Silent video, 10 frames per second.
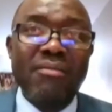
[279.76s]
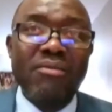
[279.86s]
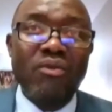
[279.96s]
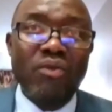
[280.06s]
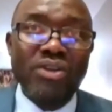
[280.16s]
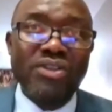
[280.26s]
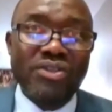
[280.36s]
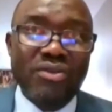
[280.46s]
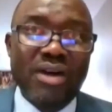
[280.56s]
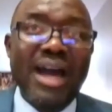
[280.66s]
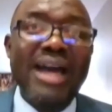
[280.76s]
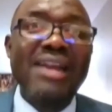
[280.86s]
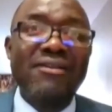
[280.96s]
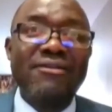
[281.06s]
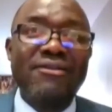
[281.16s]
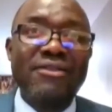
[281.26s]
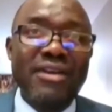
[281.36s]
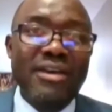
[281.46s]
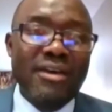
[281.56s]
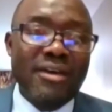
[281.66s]
was to hand off
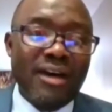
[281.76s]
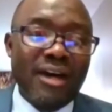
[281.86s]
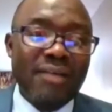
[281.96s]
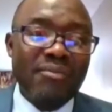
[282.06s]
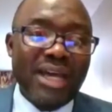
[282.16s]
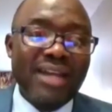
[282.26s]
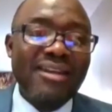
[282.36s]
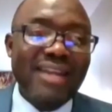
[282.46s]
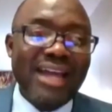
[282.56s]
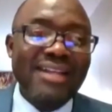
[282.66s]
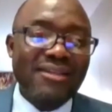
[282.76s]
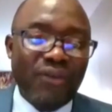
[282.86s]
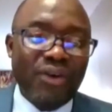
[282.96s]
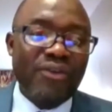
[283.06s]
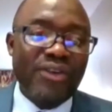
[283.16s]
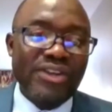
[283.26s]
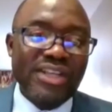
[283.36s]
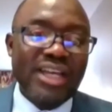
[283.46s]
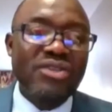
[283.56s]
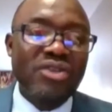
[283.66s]
that night's
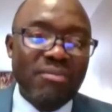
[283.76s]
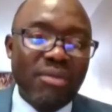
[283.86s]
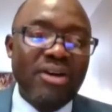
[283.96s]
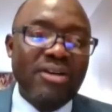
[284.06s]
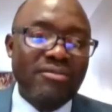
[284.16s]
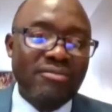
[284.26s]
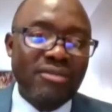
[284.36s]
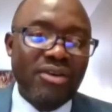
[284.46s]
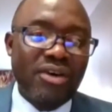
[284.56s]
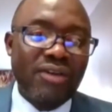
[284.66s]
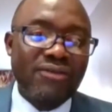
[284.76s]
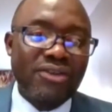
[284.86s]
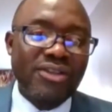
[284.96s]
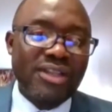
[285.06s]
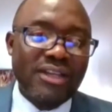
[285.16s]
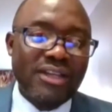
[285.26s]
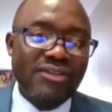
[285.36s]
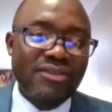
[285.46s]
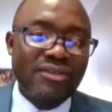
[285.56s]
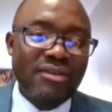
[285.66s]
fundraiser to the board of
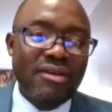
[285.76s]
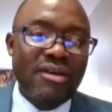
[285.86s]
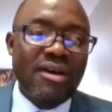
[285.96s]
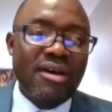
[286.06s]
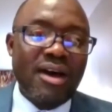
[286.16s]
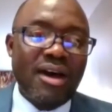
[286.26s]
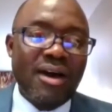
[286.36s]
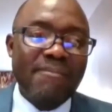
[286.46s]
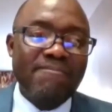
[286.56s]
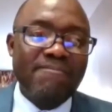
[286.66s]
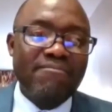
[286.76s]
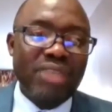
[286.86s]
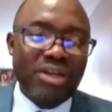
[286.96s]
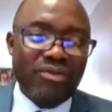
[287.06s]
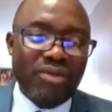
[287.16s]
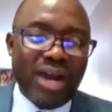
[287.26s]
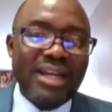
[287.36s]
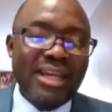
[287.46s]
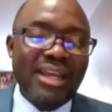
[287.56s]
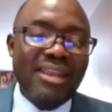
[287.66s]
trustees. But
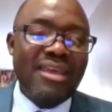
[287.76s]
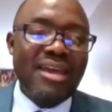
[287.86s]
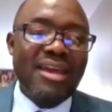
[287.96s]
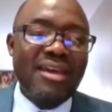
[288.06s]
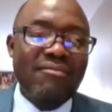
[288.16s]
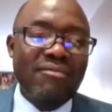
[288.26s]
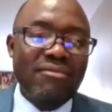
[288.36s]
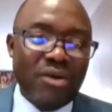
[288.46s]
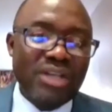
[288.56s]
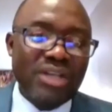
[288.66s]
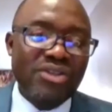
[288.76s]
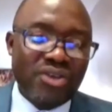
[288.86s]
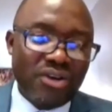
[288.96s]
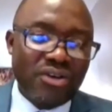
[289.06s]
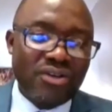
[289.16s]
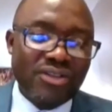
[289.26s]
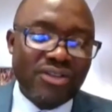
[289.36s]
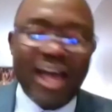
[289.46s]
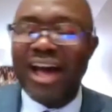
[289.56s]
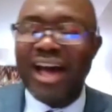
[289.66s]
right in there were struggles.
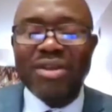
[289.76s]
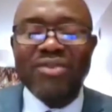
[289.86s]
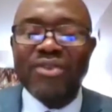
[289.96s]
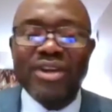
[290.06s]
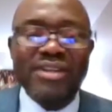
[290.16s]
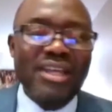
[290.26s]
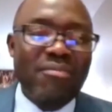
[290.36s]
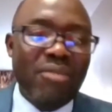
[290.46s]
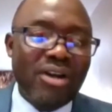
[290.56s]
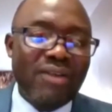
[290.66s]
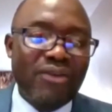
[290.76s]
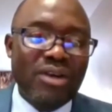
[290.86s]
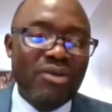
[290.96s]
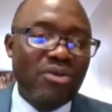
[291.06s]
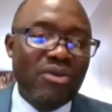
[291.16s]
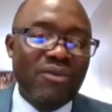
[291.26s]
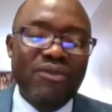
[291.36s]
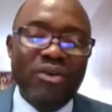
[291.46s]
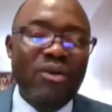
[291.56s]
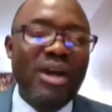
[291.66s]
I've been raising money for Lecudo
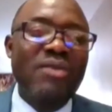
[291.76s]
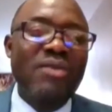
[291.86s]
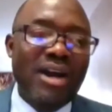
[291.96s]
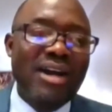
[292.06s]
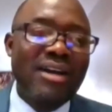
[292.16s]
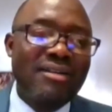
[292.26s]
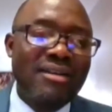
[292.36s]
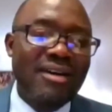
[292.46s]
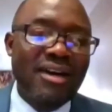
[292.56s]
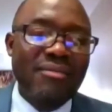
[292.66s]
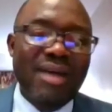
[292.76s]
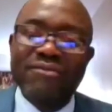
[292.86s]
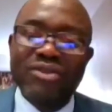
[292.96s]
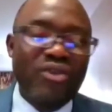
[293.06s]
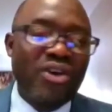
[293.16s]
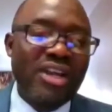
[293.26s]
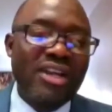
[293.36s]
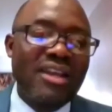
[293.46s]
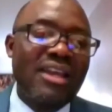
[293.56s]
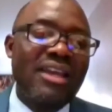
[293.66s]
for quite a while. I've been
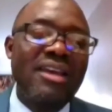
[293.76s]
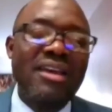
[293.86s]
running the